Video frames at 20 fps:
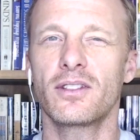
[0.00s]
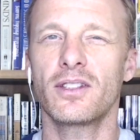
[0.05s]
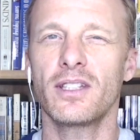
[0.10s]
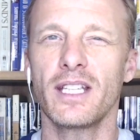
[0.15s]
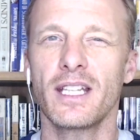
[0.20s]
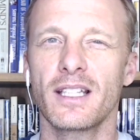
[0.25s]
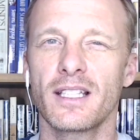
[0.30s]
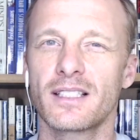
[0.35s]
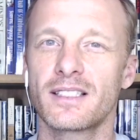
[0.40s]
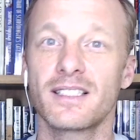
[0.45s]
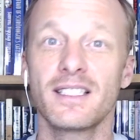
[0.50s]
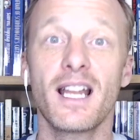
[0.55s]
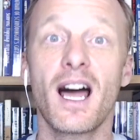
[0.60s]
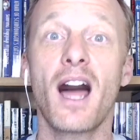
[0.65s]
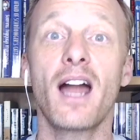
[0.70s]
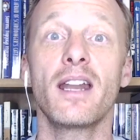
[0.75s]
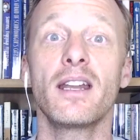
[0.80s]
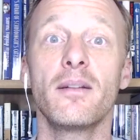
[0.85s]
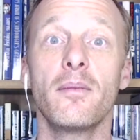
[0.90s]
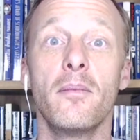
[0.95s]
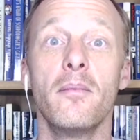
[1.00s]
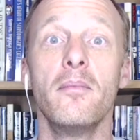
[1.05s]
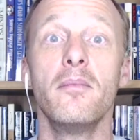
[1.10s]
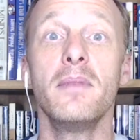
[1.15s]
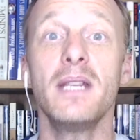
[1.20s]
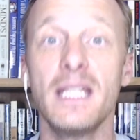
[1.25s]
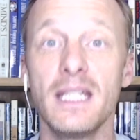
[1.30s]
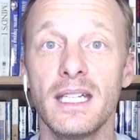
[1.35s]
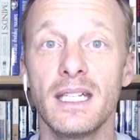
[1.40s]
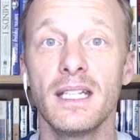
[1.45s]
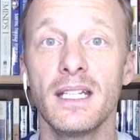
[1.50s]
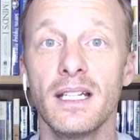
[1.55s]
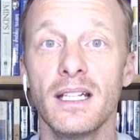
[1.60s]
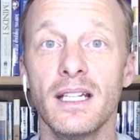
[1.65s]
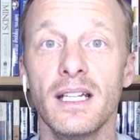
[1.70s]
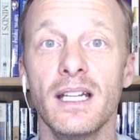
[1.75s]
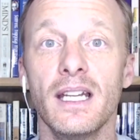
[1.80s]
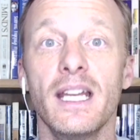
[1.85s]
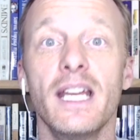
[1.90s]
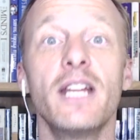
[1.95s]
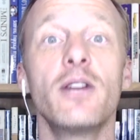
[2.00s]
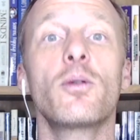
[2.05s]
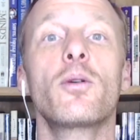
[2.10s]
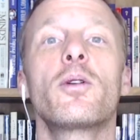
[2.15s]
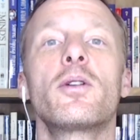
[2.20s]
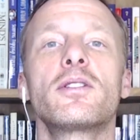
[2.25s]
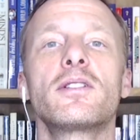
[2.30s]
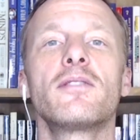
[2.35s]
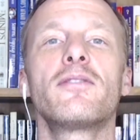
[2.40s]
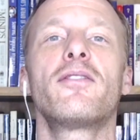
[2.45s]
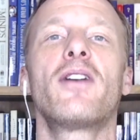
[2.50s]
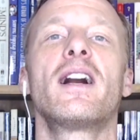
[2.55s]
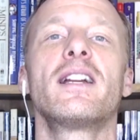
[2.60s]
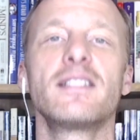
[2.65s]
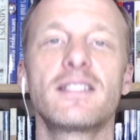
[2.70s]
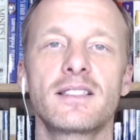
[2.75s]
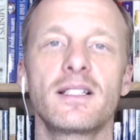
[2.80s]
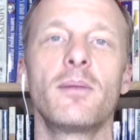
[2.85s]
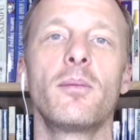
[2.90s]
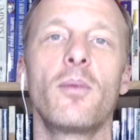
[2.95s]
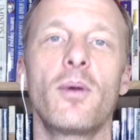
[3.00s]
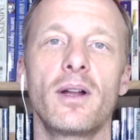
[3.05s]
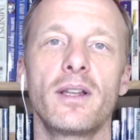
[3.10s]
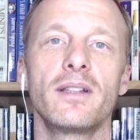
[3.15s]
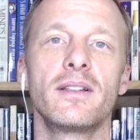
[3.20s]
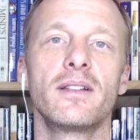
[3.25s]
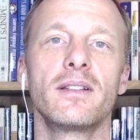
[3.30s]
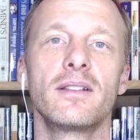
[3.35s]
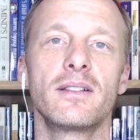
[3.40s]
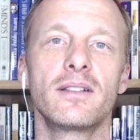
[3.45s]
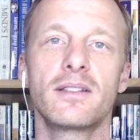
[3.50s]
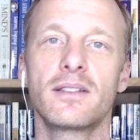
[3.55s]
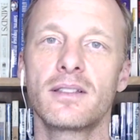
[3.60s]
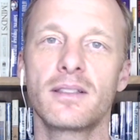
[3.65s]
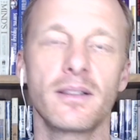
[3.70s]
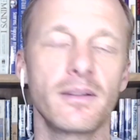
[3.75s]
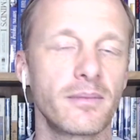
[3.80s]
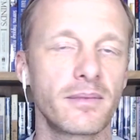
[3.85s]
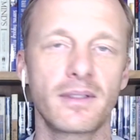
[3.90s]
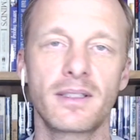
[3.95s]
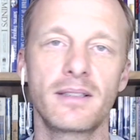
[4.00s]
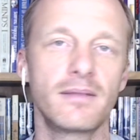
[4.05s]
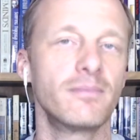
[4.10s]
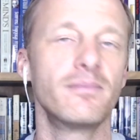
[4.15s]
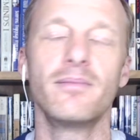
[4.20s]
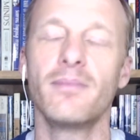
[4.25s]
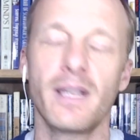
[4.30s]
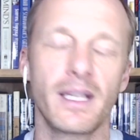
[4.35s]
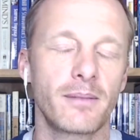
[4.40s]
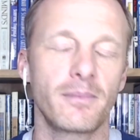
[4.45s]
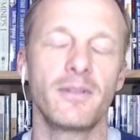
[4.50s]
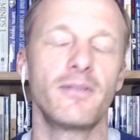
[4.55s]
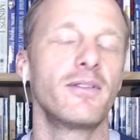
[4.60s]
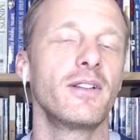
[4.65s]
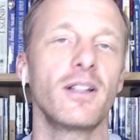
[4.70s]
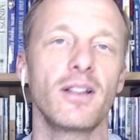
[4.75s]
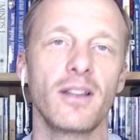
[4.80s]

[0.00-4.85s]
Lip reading: thing that's not me in order to find someone to make me feel